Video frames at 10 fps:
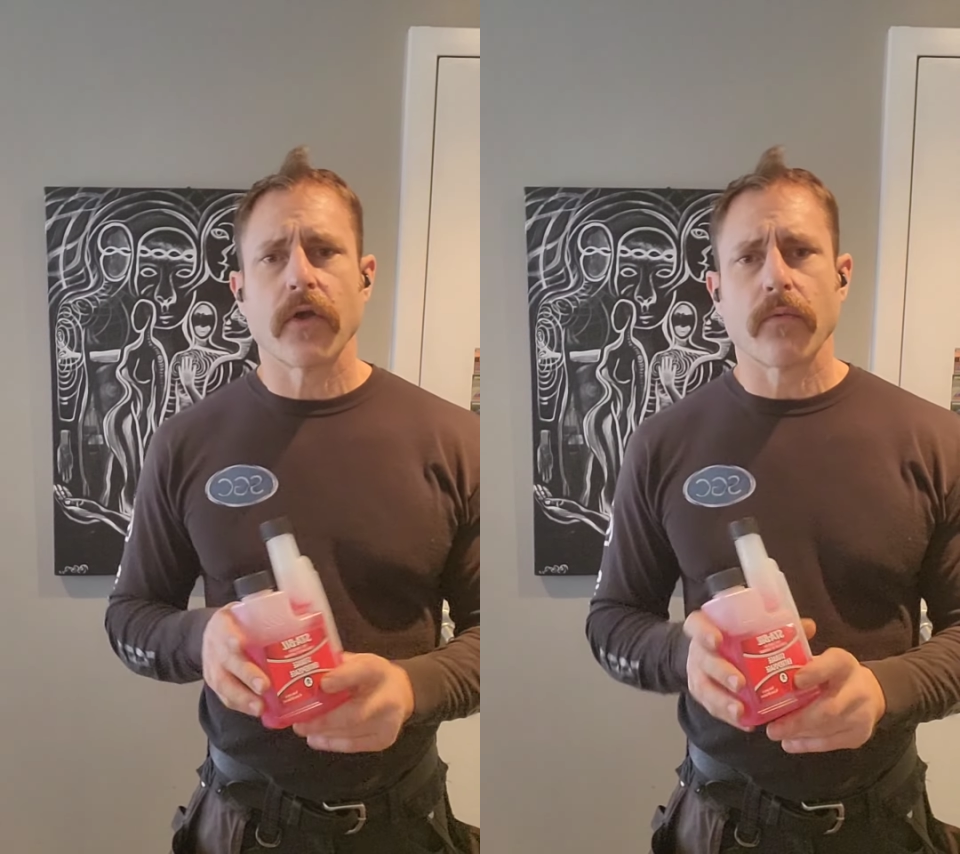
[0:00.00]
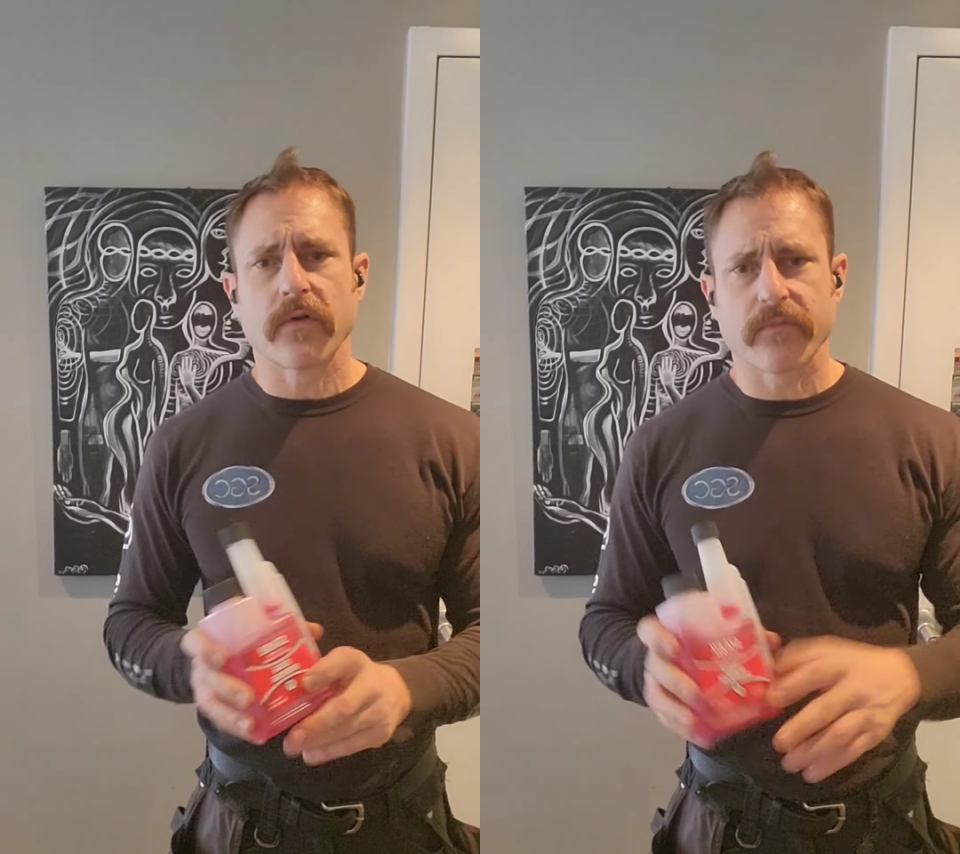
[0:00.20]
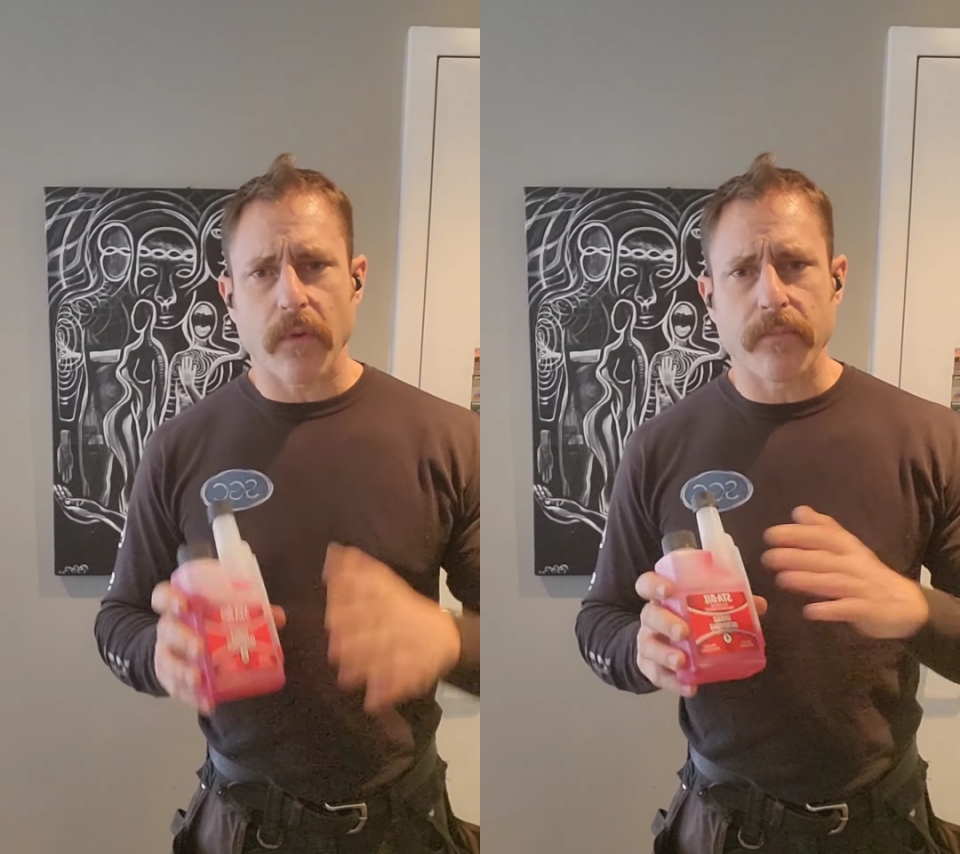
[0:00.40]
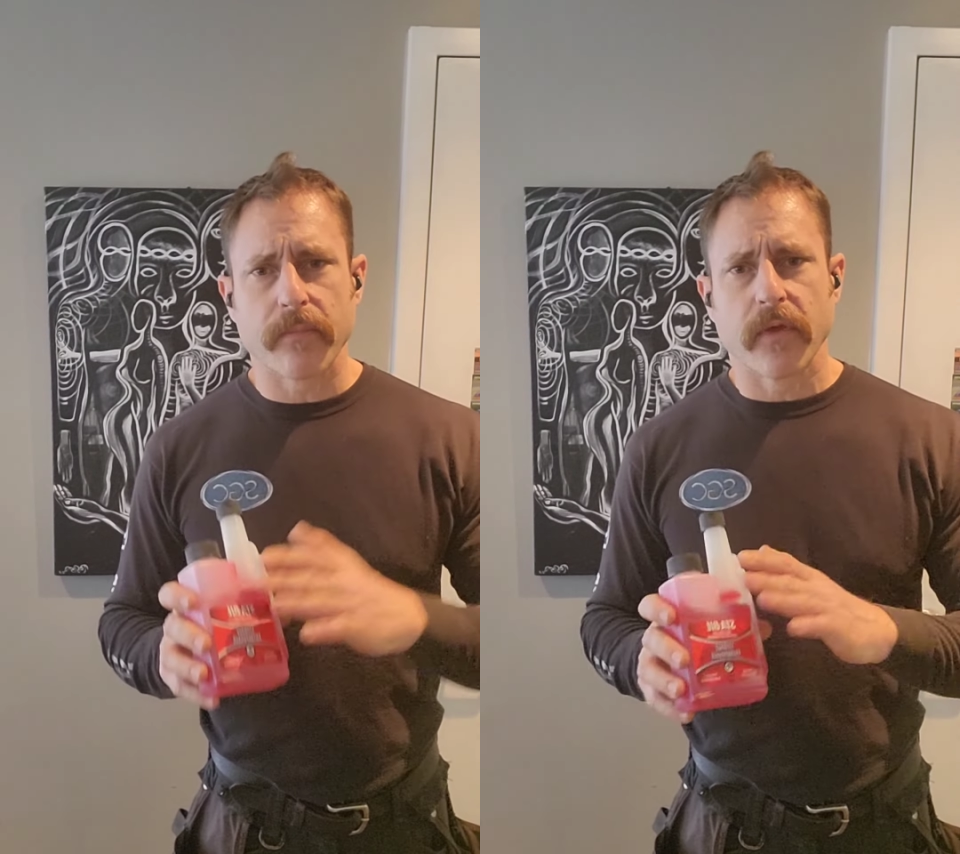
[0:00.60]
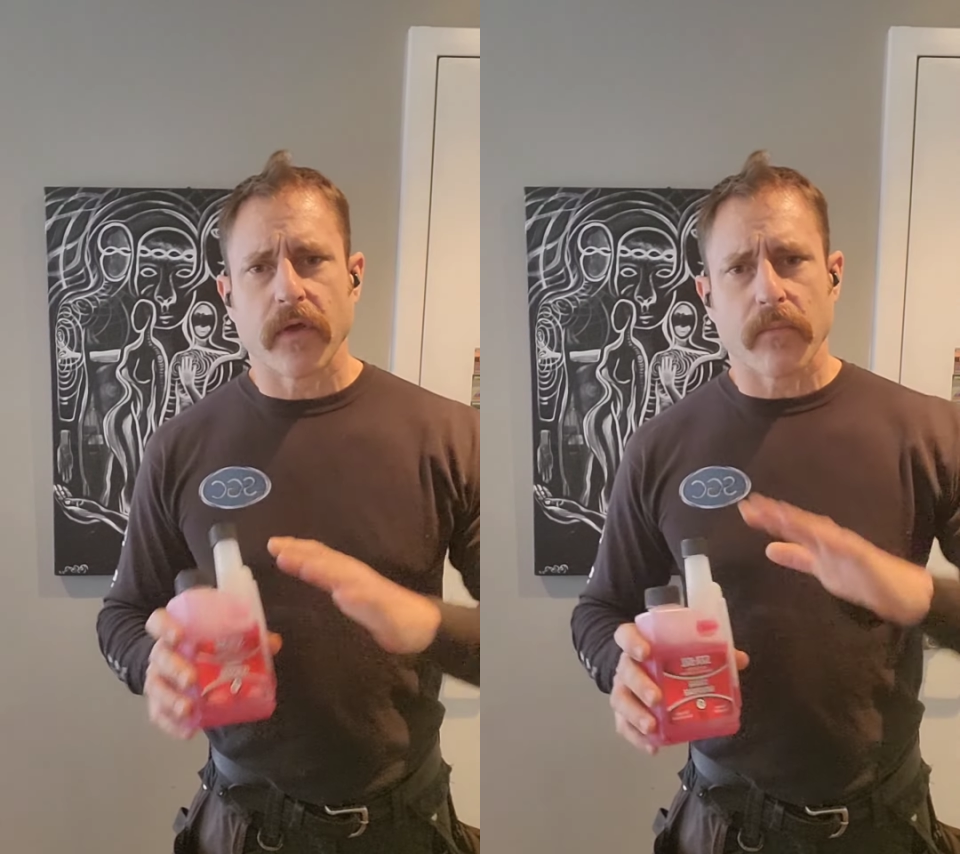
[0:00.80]
which
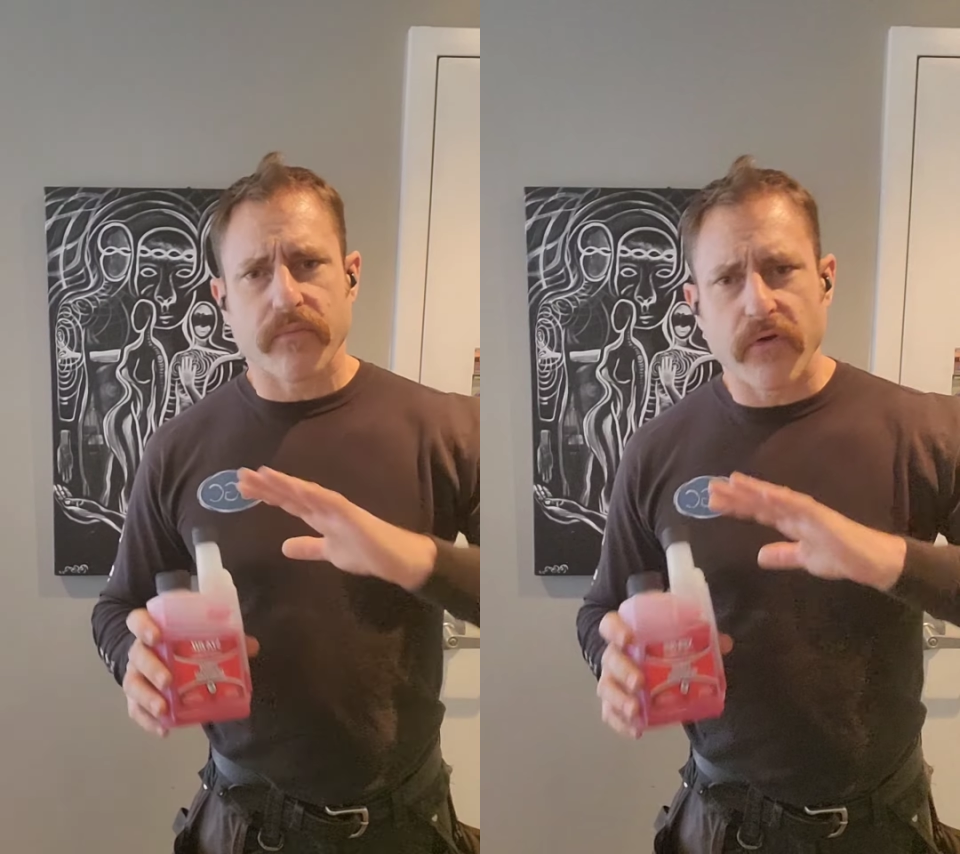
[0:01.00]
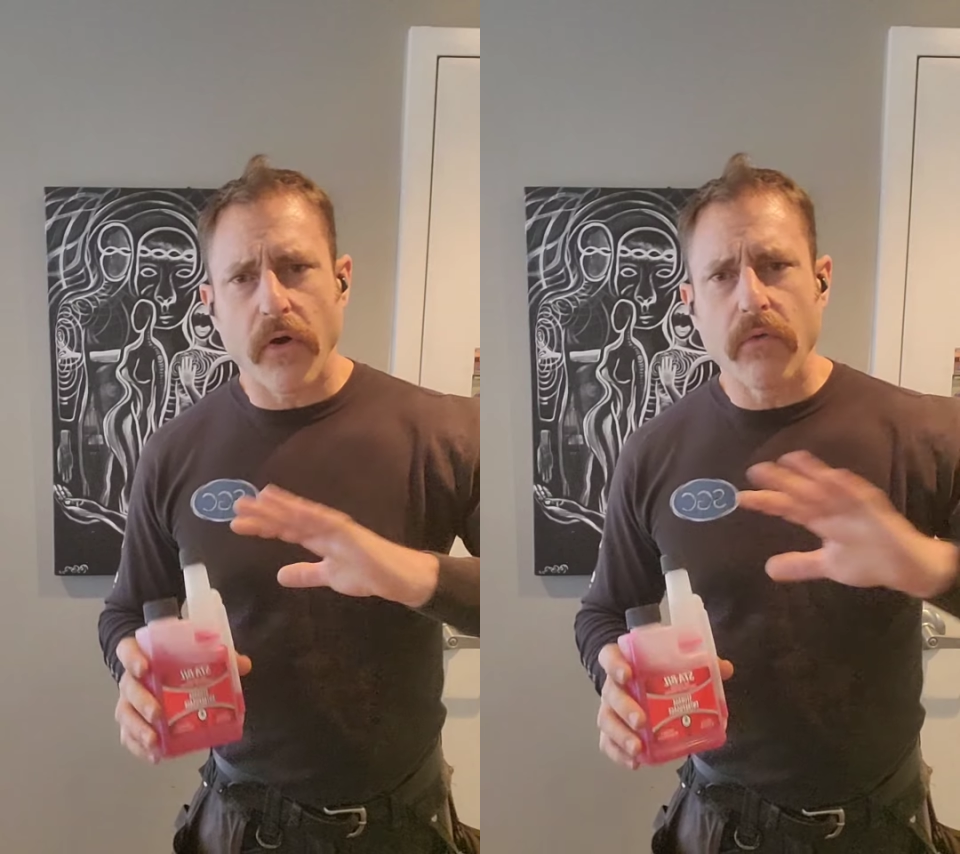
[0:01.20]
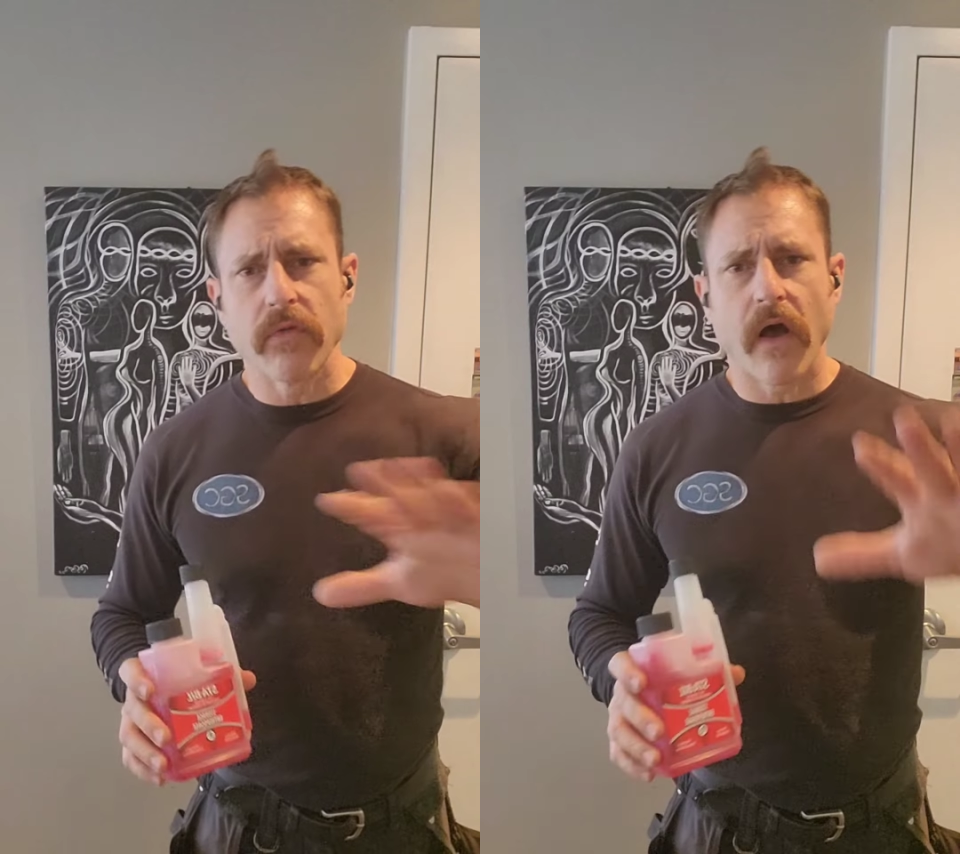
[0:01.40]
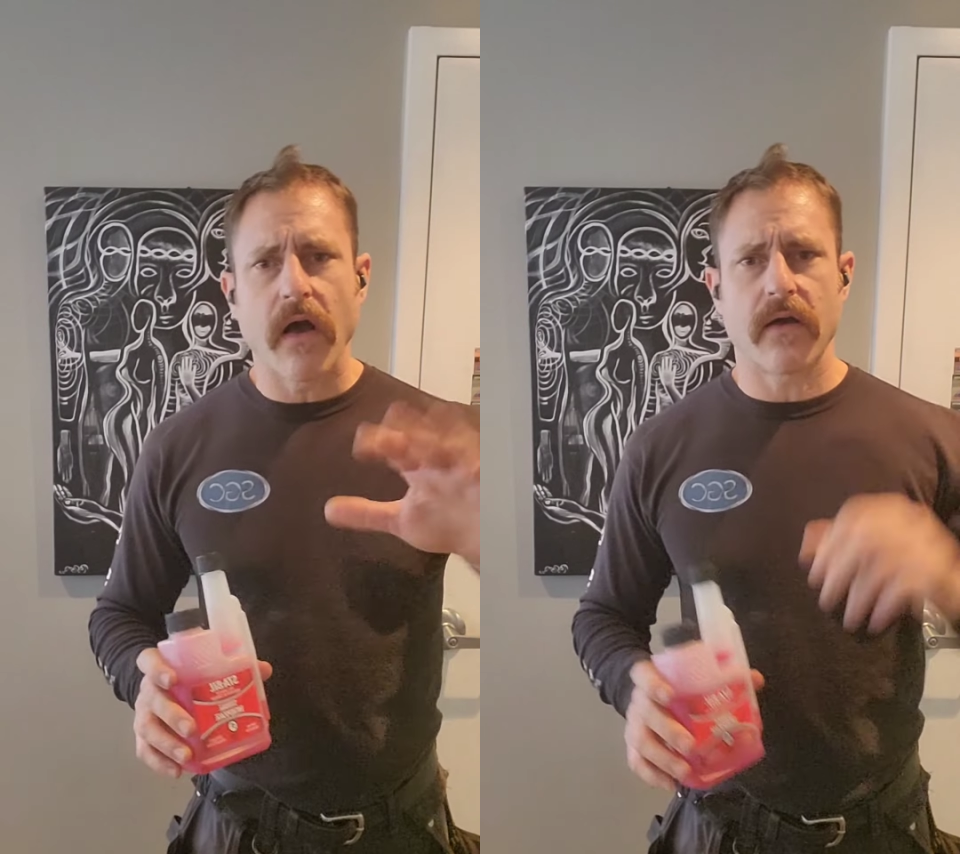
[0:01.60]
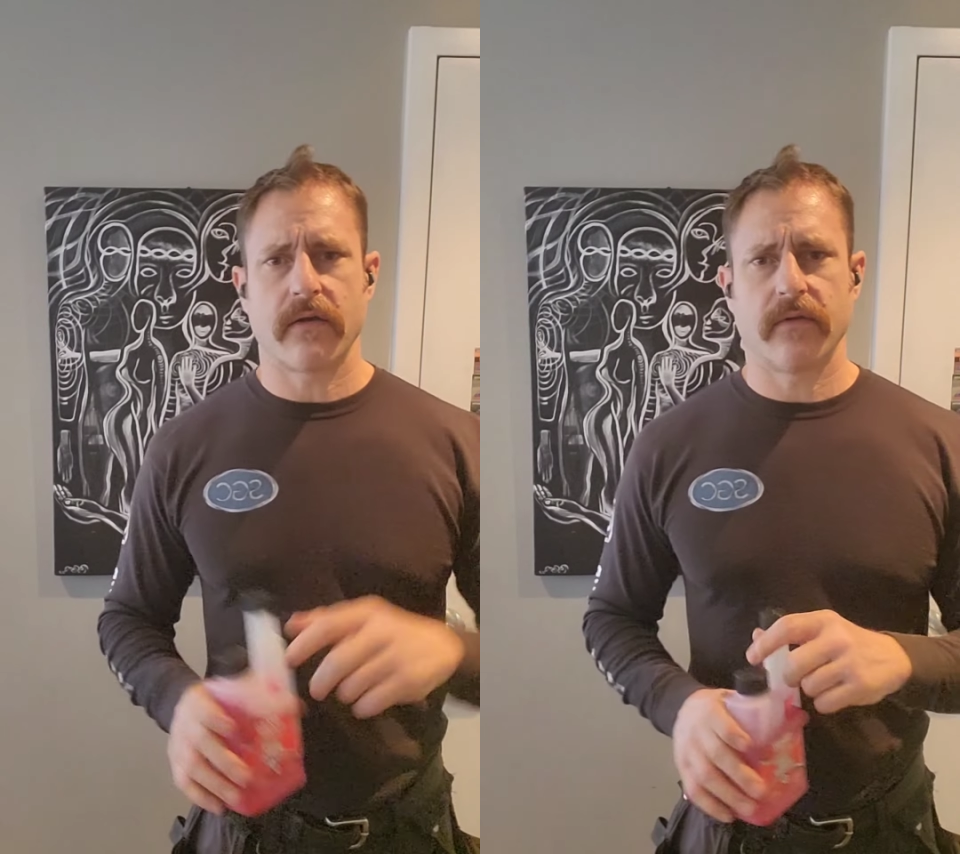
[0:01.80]
will
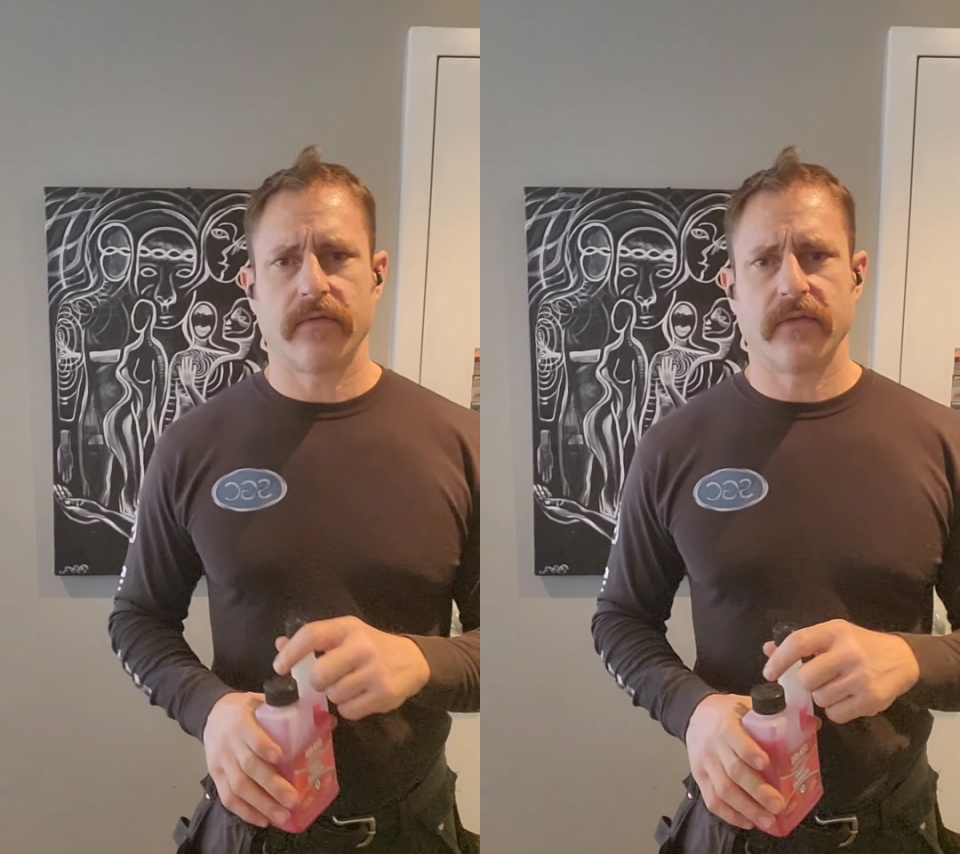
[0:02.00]
prolong